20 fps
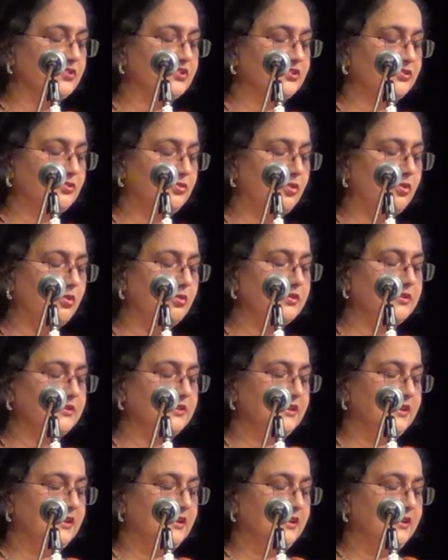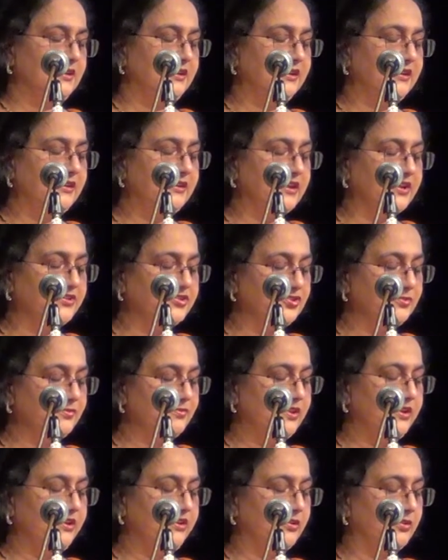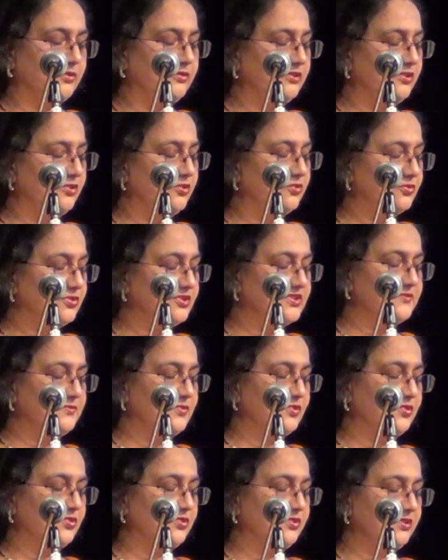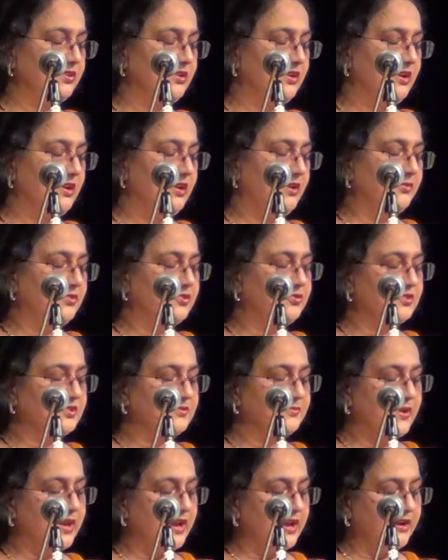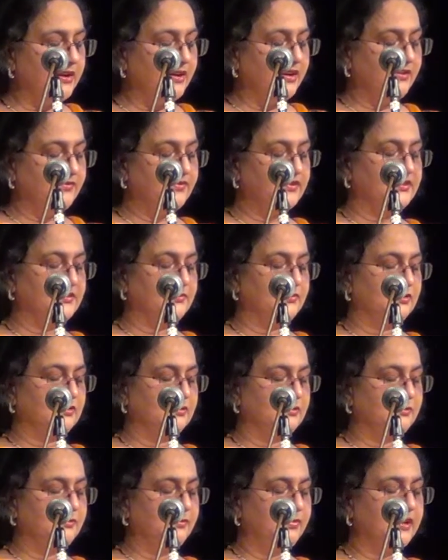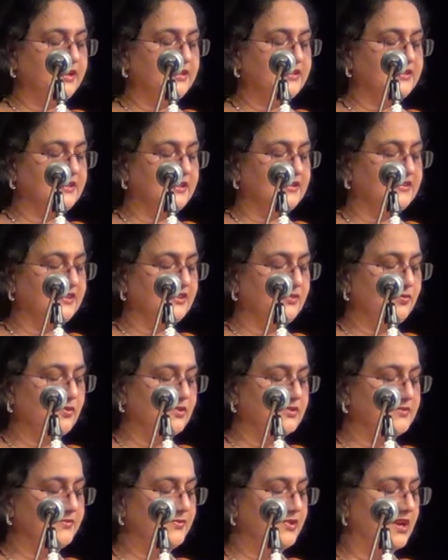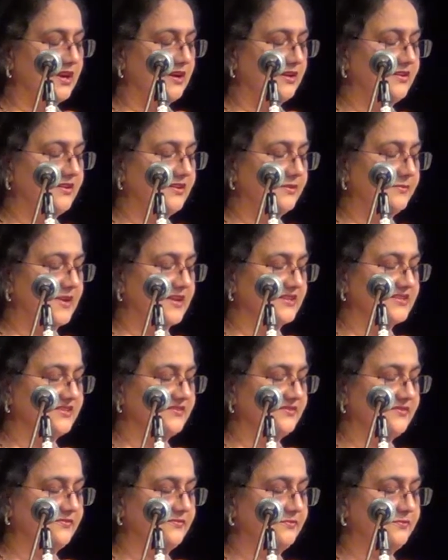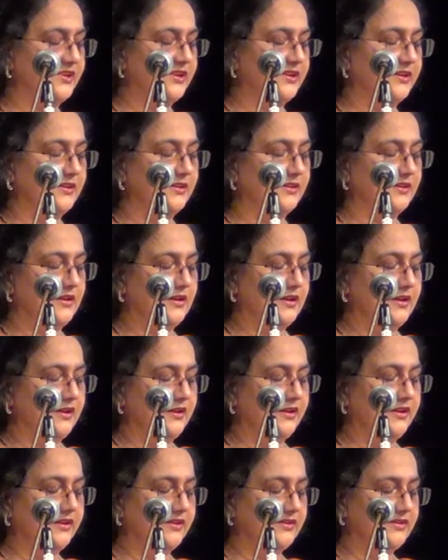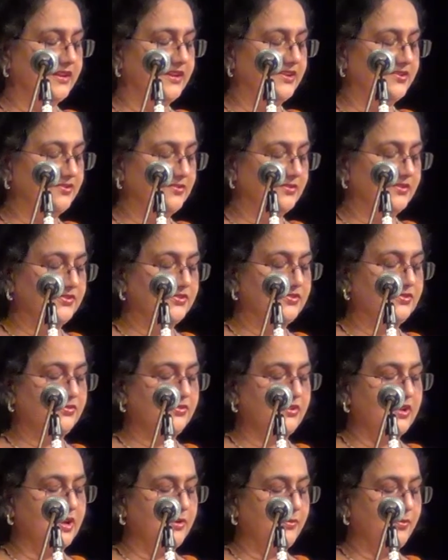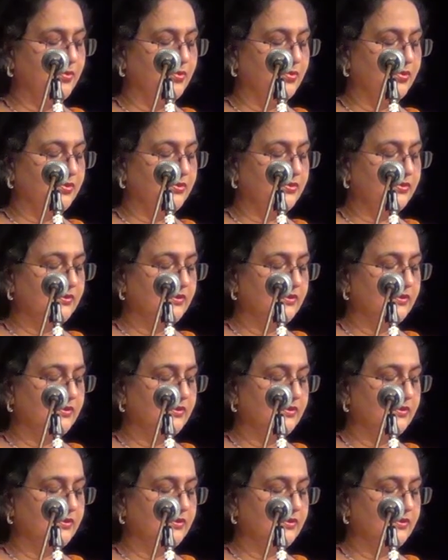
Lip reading: was scrawled illegibly on the notice board, which was barely visible, placed as it was behind a massive pillar near the entrance to the airport.